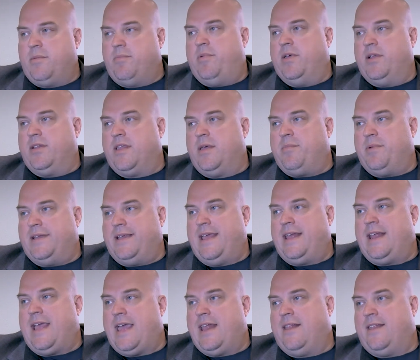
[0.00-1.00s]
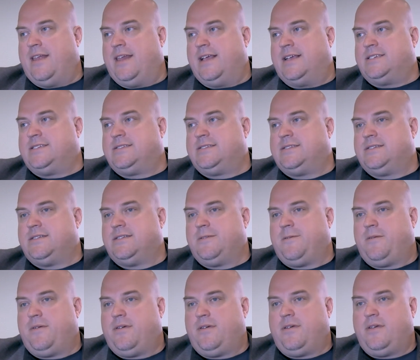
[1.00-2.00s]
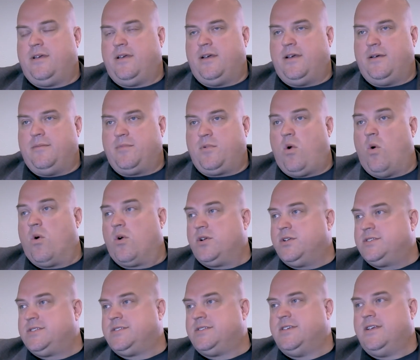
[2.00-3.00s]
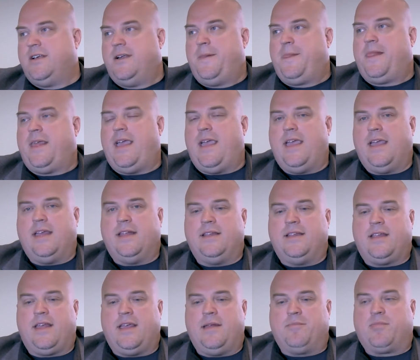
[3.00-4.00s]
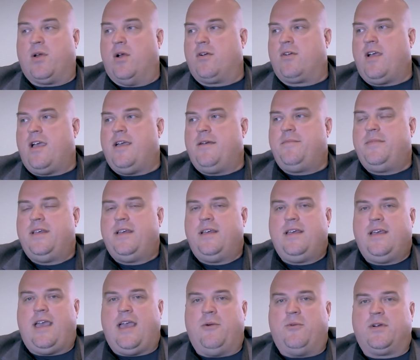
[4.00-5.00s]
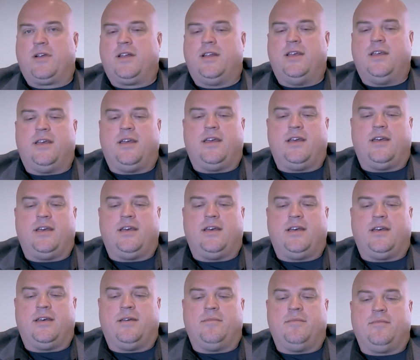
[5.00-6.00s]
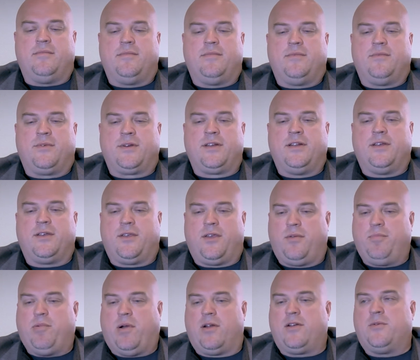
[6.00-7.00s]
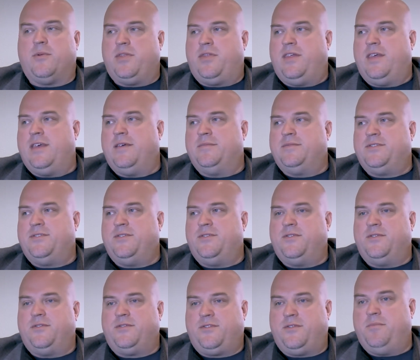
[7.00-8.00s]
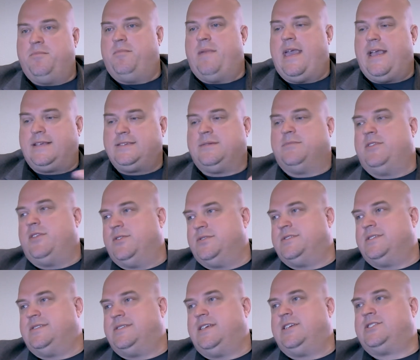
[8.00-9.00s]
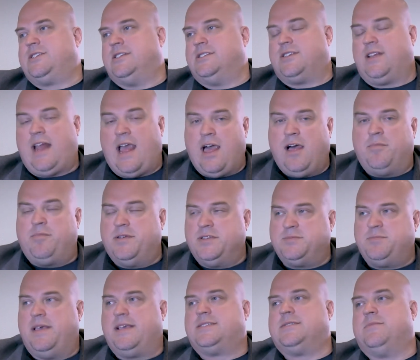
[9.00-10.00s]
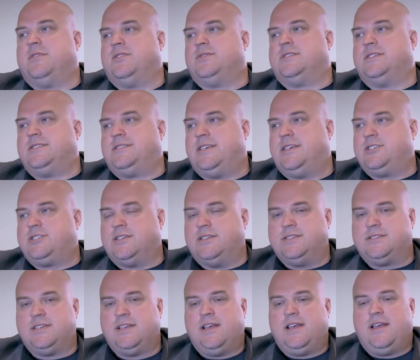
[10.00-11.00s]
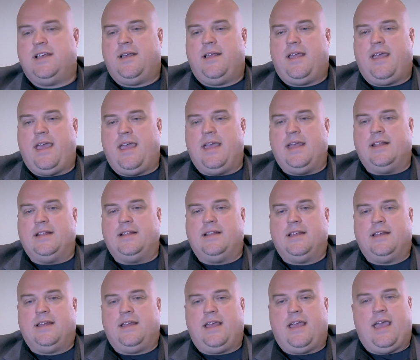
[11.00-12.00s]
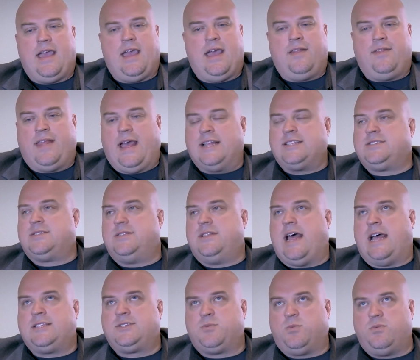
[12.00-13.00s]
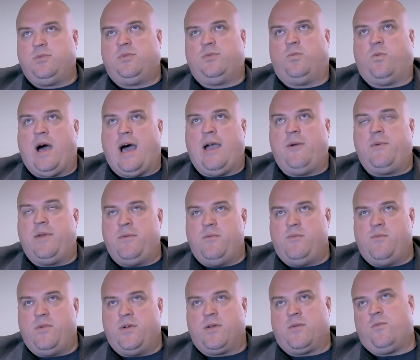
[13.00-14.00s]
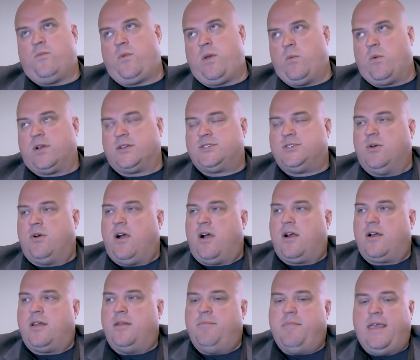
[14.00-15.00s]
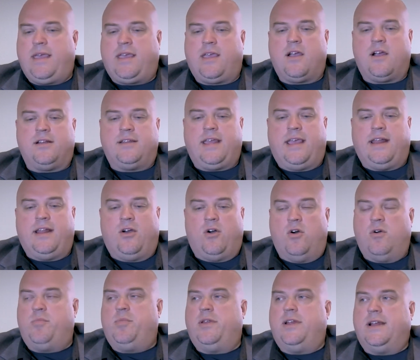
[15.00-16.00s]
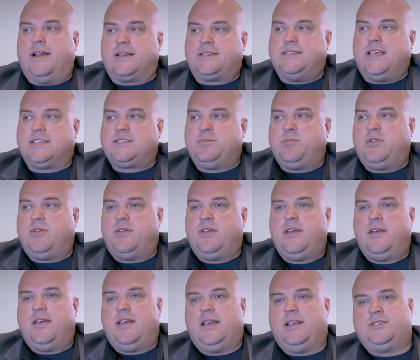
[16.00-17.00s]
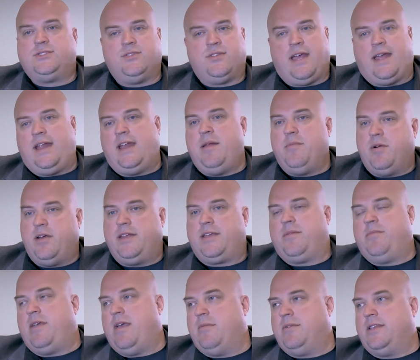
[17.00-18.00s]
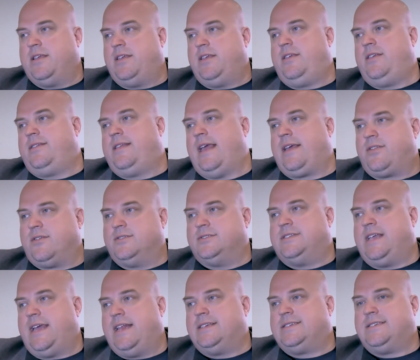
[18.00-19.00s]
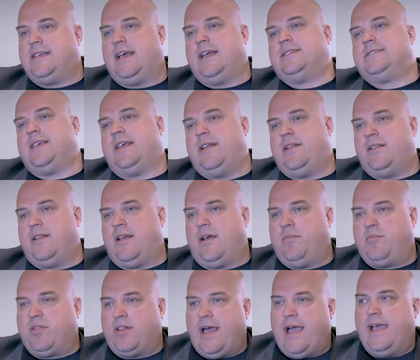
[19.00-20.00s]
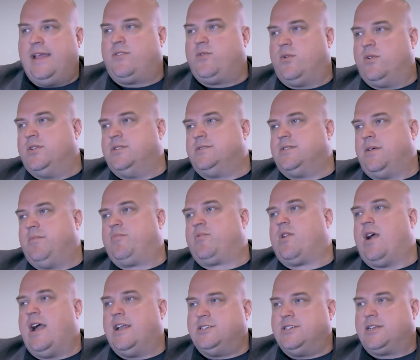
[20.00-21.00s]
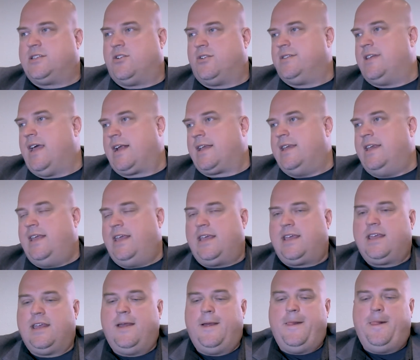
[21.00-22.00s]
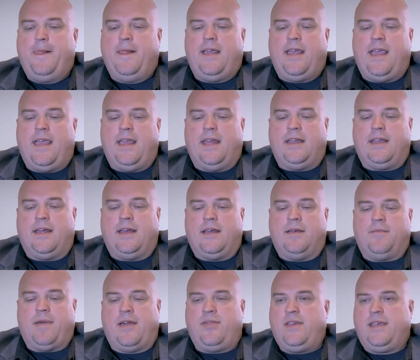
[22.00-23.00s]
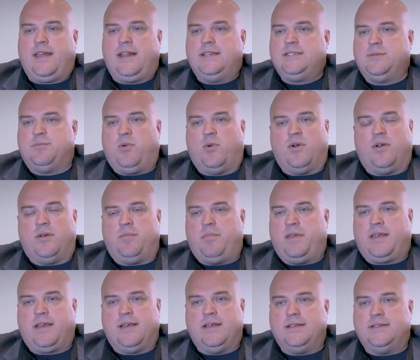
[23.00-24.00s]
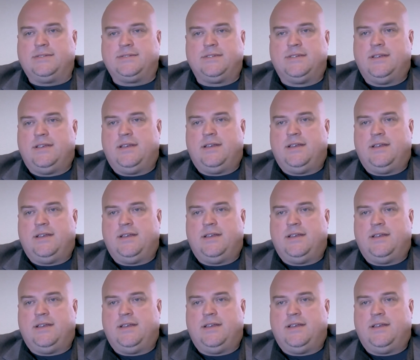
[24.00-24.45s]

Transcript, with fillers: to build up a data analytics um, course and and program, and we're going to. Um, we're going to partner with them to to make some of those decisions and help us make some of those decisions and and that's that's why we we work so hard on making our data open and accessible, so that anybody can be able to take those data sets and apply it towards a project or technique. And um, I think it is important because